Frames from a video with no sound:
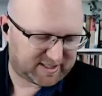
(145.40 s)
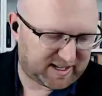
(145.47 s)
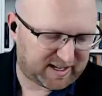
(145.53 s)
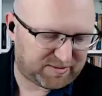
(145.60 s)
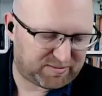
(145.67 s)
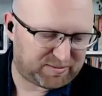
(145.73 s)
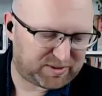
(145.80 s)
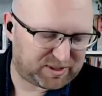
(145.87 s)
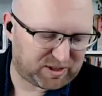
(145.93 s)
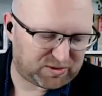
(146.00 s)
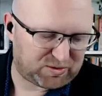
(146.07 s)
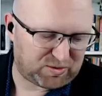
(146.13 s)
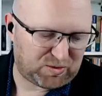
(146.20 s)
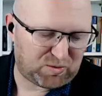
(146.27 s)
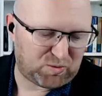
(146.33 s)

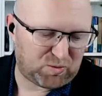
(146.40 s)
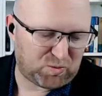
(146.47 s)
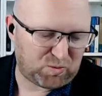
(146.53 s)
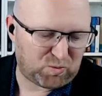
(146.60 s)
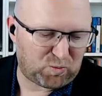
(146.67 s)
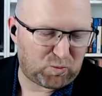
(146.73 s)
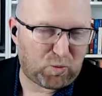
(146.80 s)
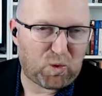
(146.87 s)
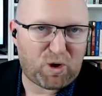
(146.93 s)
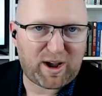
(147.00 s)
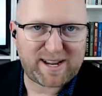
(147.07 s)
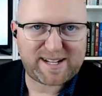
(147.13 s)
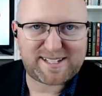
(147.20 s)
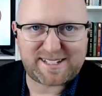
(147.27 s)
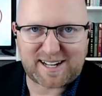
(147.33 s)
so
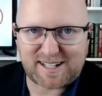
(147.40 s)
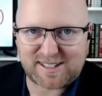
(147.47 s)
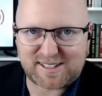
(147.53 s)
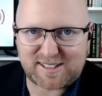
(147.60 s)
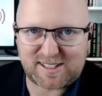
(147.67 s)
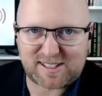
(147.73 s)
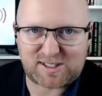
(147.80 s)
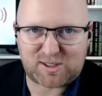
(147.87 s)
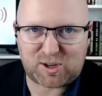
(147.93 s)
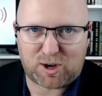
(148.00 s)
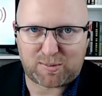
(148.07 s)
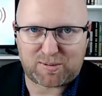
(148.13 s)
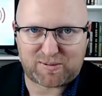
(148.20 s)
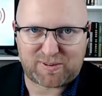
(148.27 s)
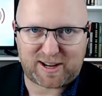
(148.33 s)
why does this
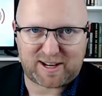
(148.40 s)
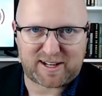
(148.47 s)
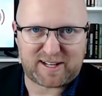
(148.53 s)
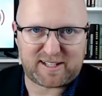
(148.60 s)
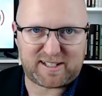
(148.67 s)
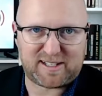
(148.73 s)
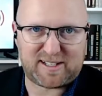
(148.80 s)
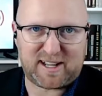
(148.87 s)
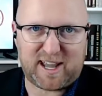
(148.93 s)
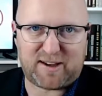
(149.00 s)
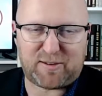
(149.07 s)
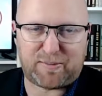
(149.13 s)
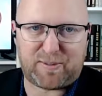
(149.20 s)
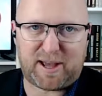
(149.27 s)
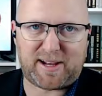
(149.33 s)
type of lending have
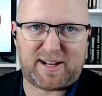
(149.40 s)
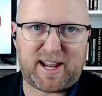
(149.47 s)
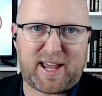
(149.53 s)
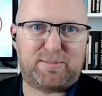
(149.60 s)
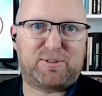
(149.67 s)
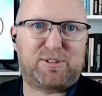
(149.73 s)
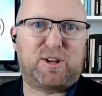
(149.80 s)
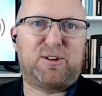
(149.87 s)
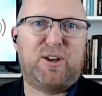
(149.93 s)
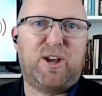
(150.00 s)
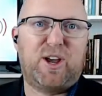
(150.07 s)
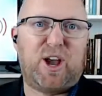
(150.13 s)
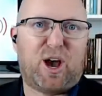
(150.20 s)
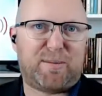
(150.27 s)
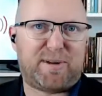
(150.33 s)
a bad name? So,
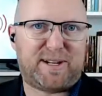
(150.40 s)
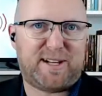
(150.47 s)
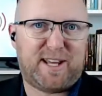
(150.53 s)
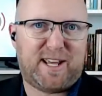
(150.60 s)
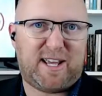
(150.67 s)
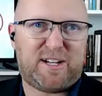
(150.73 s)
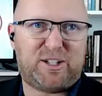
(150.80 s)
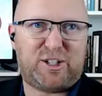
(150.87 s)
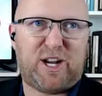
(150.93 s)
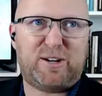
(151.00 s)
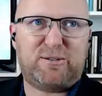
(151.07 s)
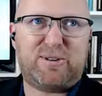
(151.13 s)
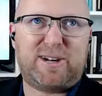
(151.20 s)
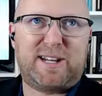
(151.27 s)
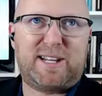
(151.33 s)
I mean,
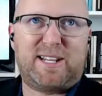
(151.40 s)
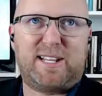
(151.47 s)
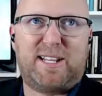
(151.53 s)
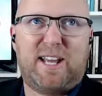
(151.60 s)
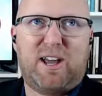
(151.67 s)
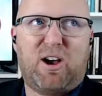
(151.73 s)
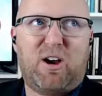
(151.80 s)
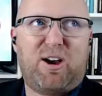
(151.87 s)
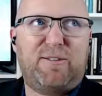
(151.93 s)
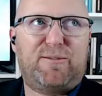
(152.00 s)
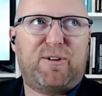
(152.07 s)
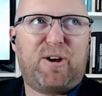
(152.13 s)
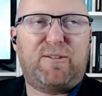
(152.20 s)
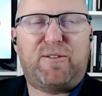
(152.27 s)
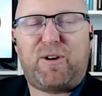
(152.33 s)
generally,
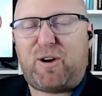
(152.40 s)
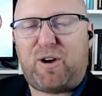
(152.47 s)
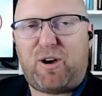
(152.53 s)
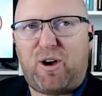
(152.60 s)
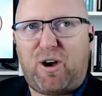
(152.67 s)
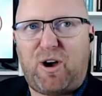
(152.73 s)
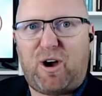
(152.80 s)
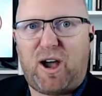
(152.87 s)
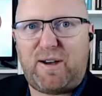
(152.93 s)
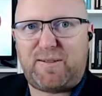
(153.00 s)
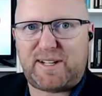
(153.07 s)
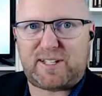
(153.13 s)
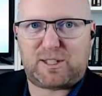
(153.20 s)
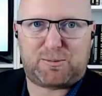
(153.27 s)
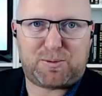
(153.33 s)
I haven't
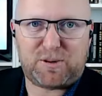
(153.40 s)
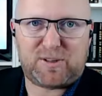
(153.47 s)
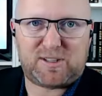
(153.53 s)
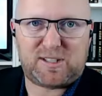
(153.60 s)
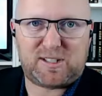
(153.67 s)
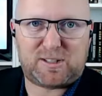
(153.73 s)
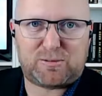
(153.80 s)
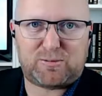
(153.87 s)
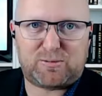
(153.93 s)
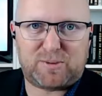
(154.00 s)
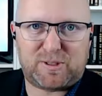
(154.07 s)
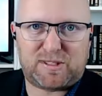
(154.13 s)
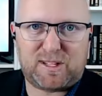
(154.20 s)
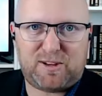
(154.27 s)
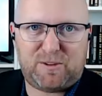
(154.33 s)
experienced this
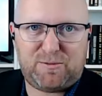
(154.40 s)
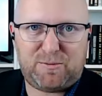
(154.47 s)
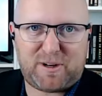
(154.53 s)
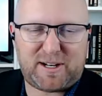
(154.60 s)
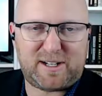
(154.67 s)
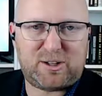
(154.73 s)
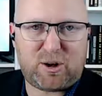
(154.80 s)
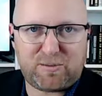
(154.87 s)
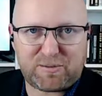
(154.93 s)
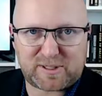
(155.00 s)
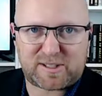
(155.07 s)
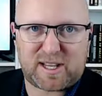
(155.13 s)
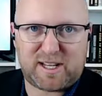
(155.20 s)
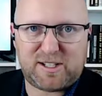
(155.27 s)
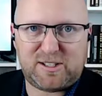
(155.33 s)
myself, but in
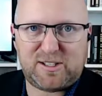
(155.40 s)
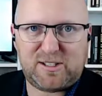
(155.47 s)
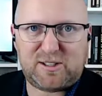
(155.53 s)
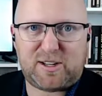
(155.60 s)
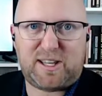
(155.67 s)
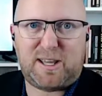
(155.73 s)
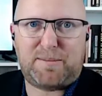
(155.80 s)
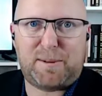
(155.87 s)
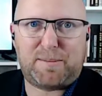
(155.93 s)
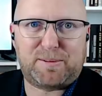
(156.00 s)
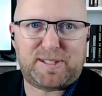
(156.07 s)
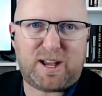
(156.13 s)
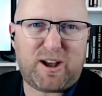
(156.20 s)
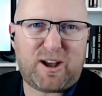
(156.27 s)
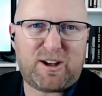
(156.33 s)
conversations, I hear people
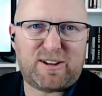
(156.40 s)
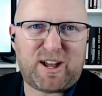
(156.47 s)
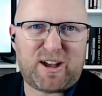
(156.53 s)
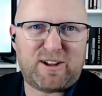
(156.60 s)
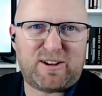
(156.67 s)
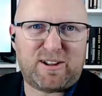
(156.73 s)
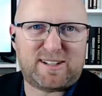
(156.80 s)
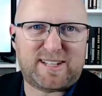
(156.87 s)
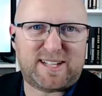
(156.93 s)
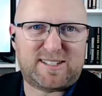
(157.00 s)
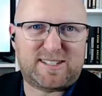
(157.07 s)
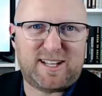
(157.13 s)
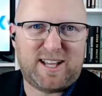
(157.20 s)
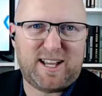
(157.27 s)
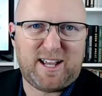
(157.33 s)
say, "Oh no, like
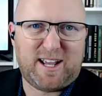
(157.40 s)
that's